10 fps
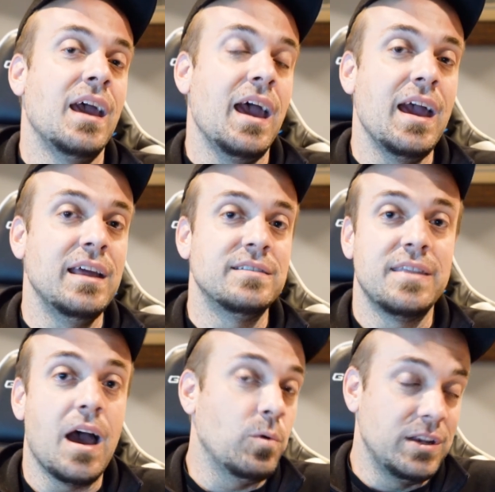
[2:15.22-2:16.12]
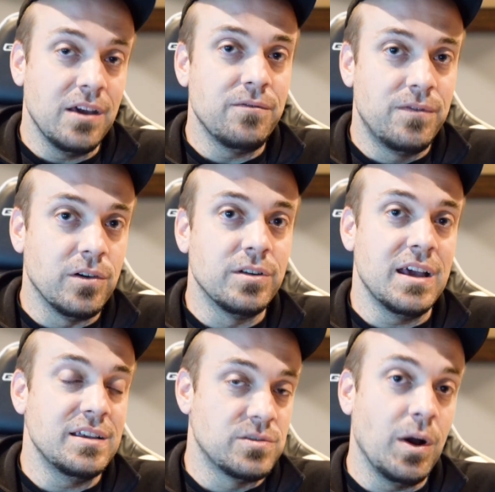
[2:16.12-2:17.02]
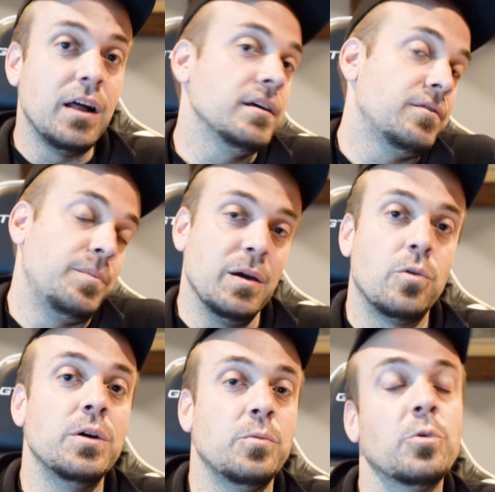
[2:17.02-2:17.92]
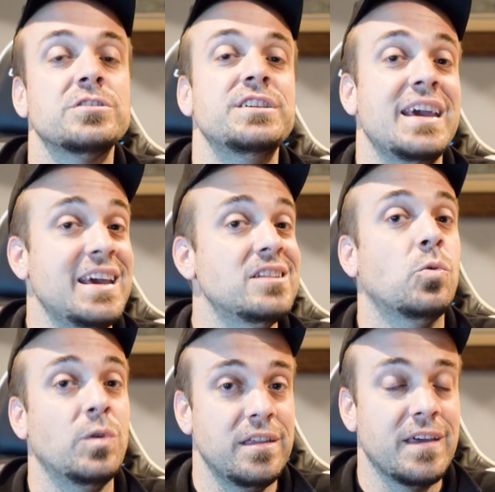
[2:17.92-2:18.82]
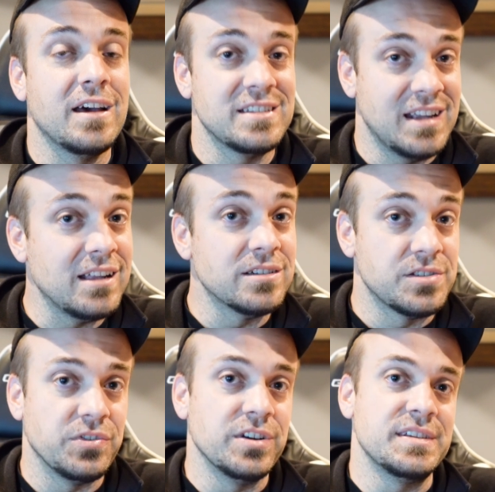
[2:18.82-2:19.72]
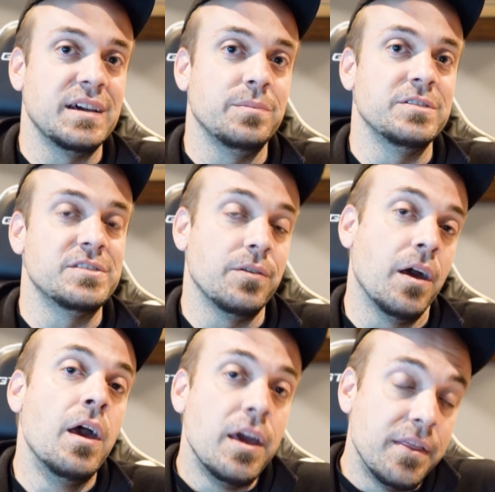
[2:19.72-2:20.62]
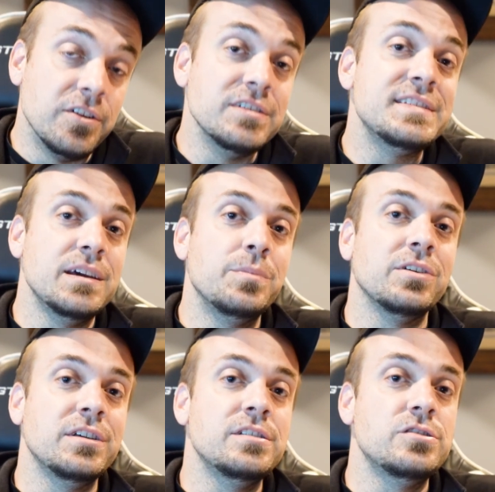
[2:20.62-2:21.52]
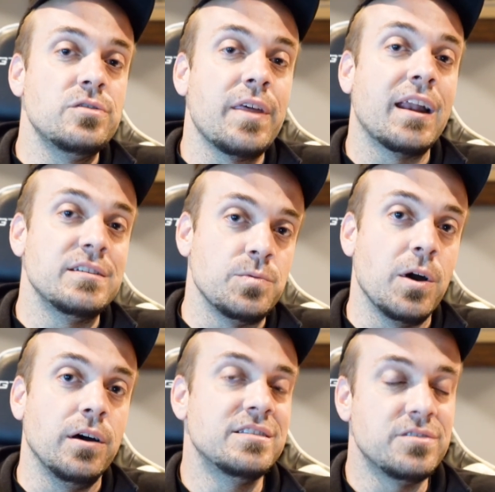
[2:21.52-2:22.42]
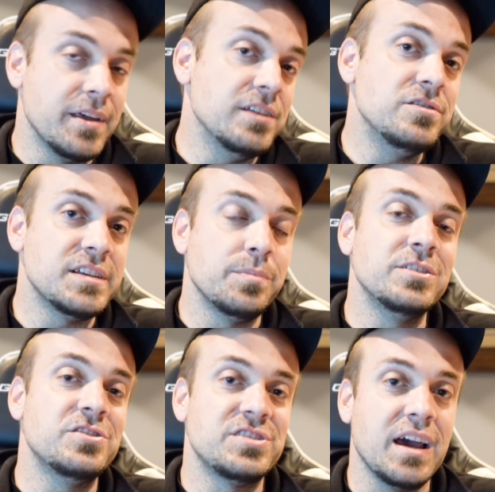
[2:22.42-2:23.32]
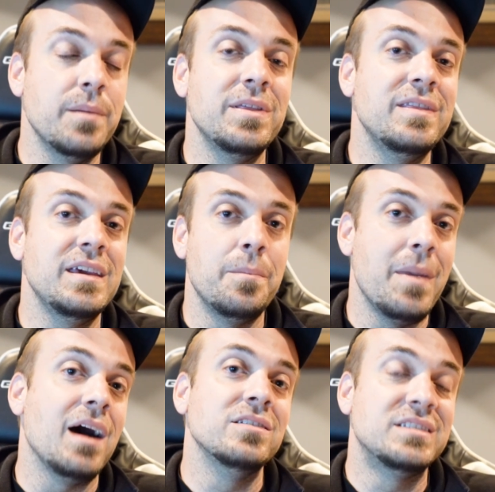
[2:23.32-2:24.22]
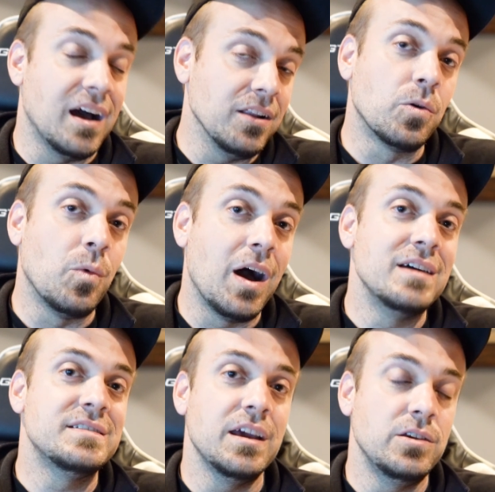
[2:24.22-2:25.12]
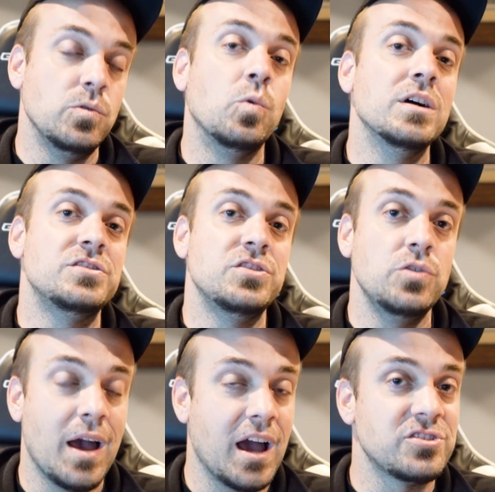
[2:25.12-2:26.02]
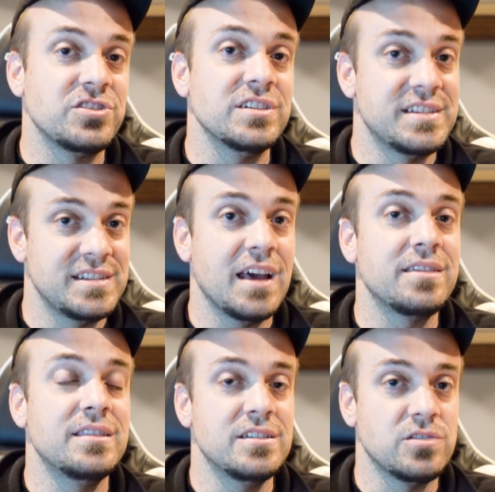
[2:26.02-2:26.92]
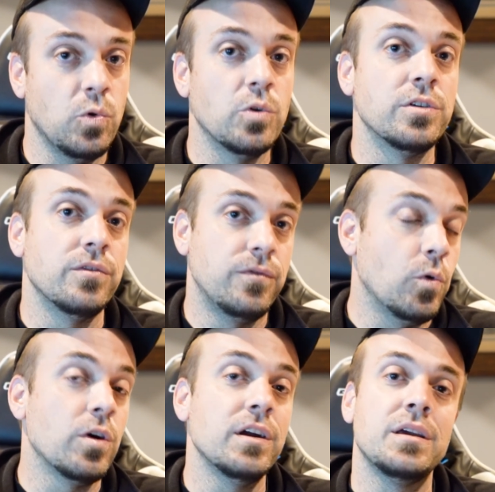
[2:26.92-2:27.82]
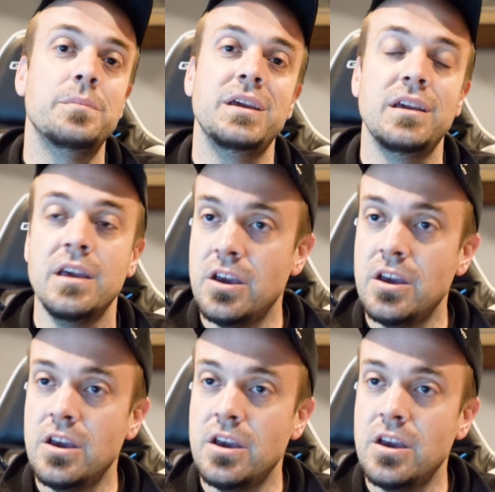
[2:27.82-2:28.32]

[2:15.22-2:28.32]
and that would get filled as well if Bitcoin were to hit $20,000, for example. So there is the ability to do that as well. And so then you simply just type in the amount dollar-wise that you want to actually set this order for. It could be